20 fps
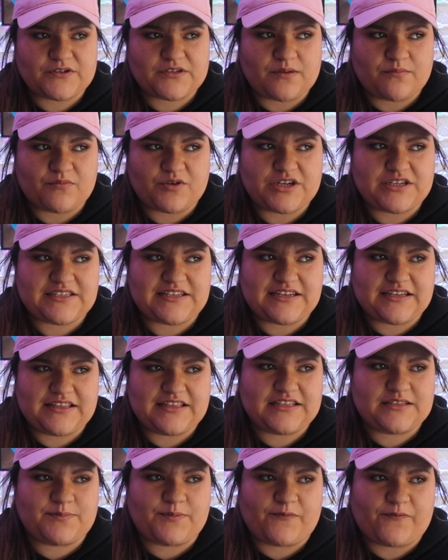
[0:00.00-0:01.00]
some reason in
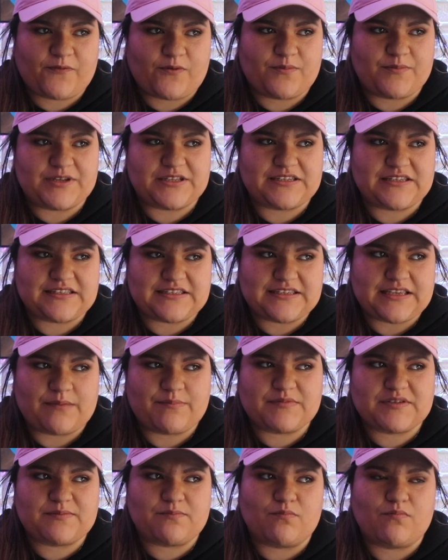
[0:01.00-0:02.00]
this performance, it
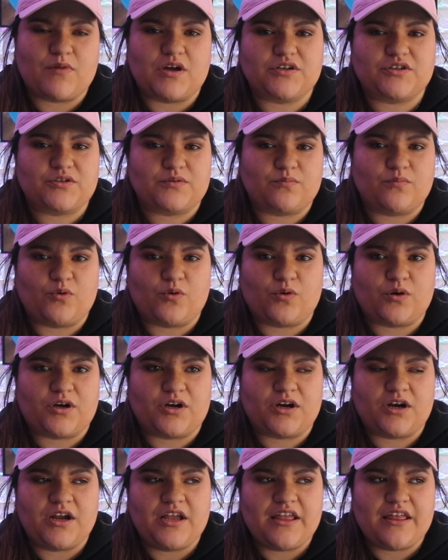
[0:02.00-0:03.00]
seems much
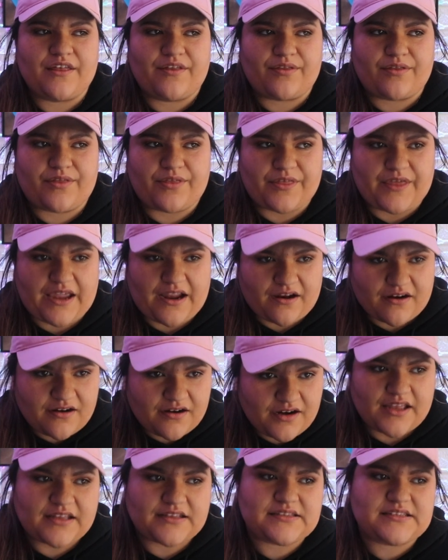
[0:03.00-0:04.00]
more
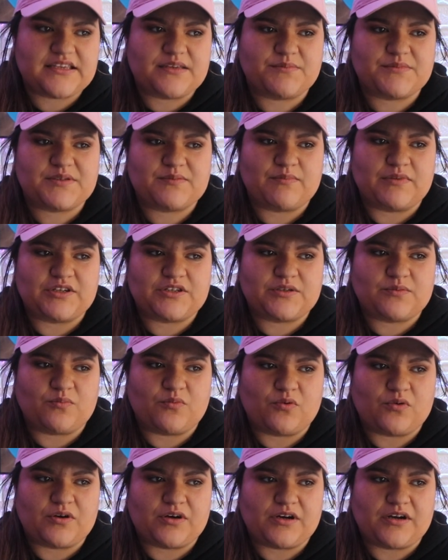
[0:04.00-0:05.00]
there. It seems much
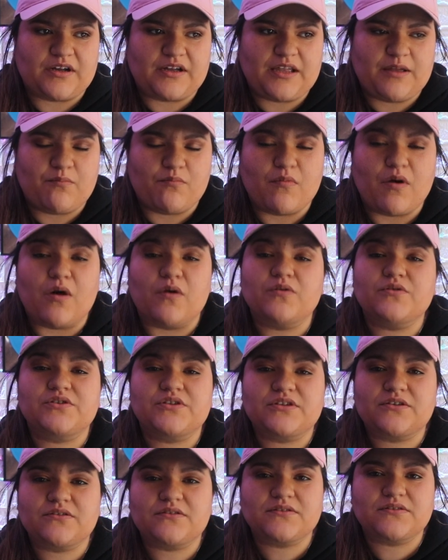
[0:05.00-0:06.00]
more
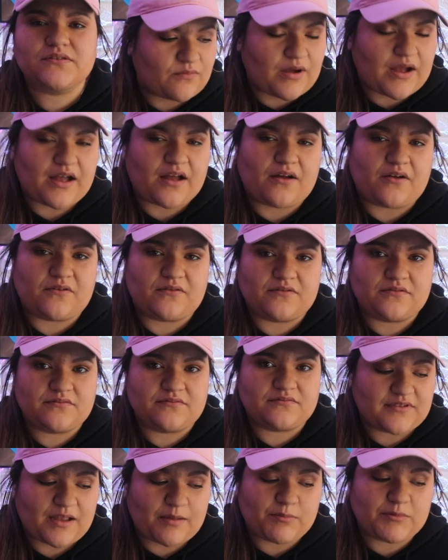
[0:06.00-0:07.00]
emotional. Wow.
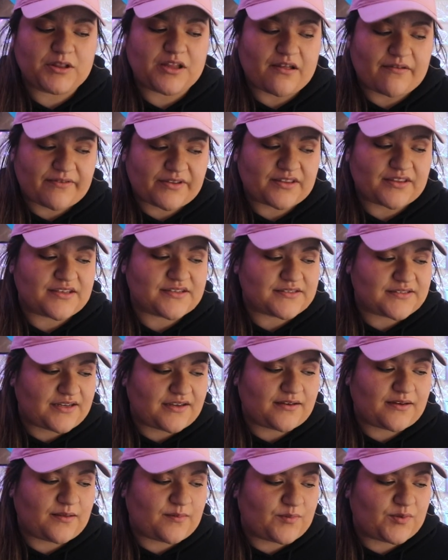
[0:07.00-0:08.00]
I'm loving these
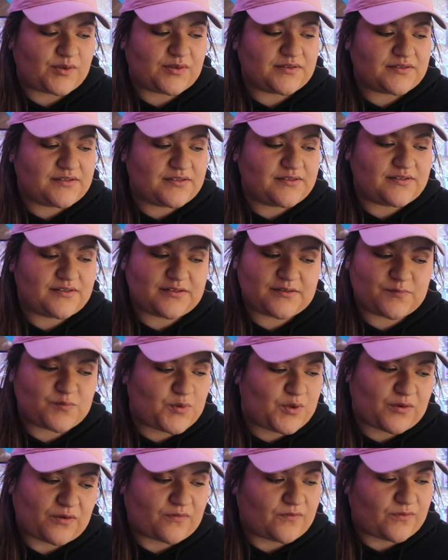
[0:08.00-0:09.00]
dynamics. It's
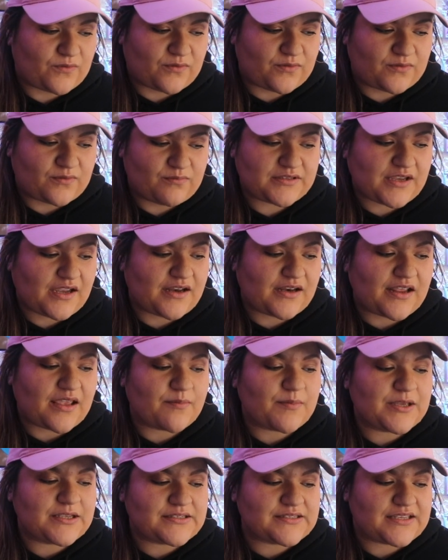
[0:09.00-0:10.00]
beautiful.
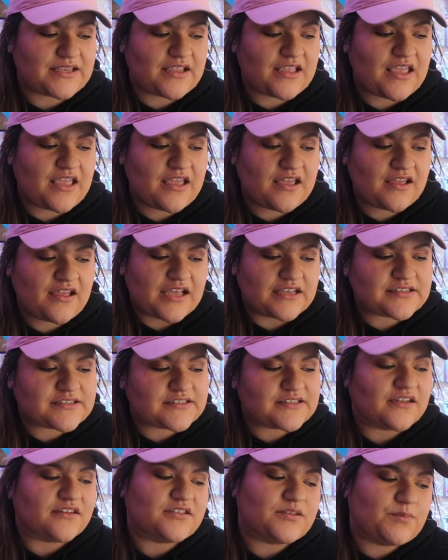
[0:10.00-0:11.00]
Dynamic singing is
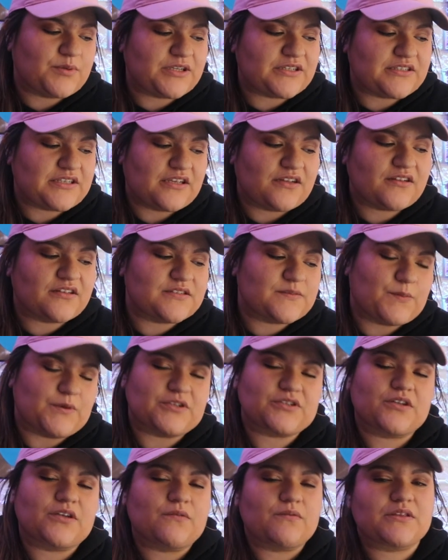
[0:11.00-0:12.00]
such a big deal,
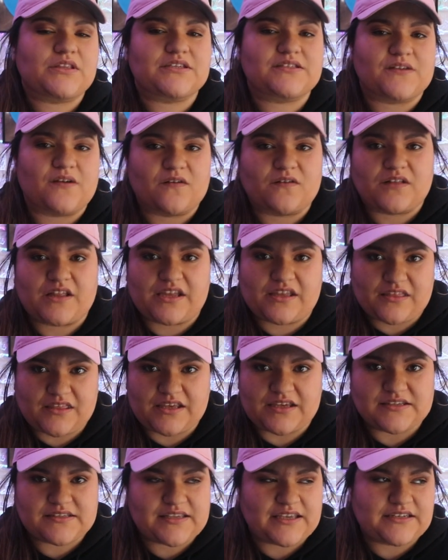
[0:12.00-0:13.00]
especially with a song like
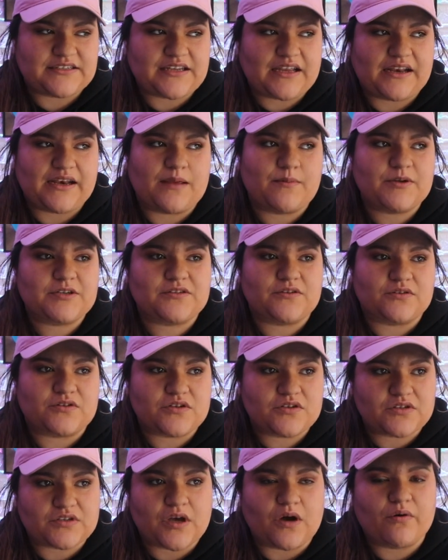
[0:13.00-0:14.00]
this. Like dynamics are
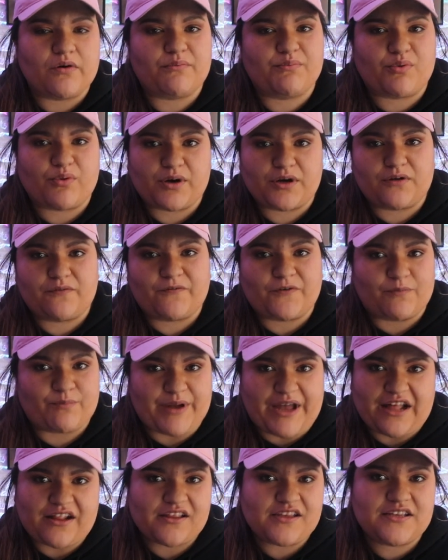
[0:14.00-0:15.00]
so important for
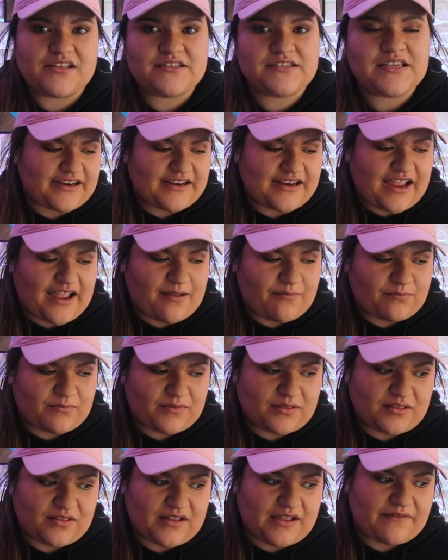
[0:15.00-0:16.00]
ballads and
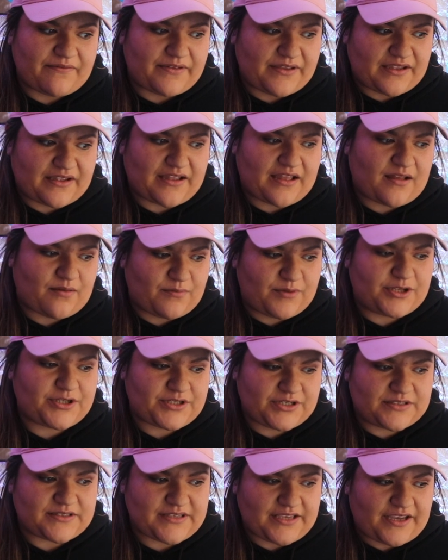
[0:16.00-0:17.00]
I'm loving how
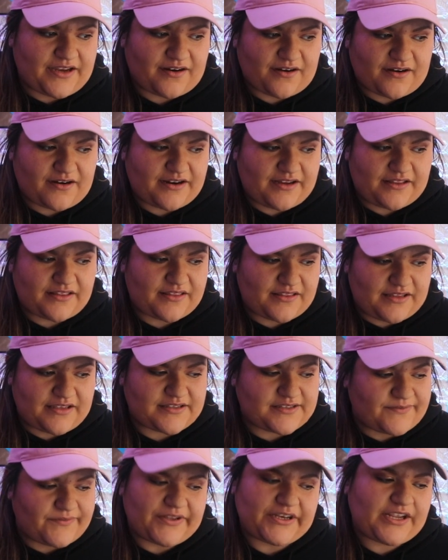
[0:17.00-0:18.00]
much it's here in
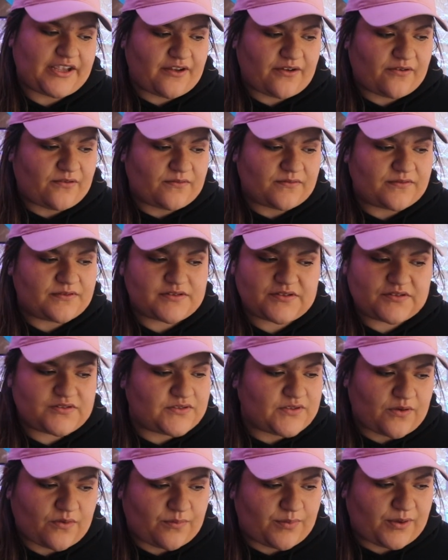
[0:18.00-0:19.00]
this video.
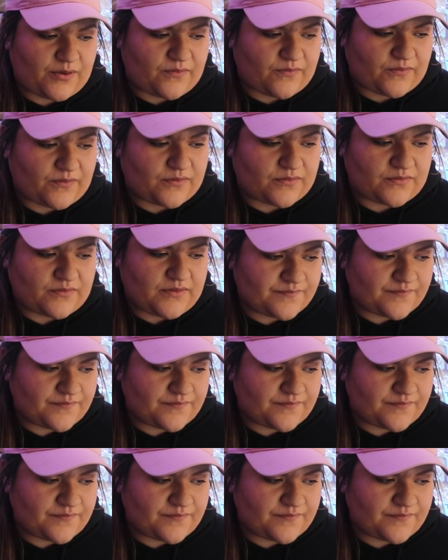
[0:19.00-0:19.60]
So beautiful.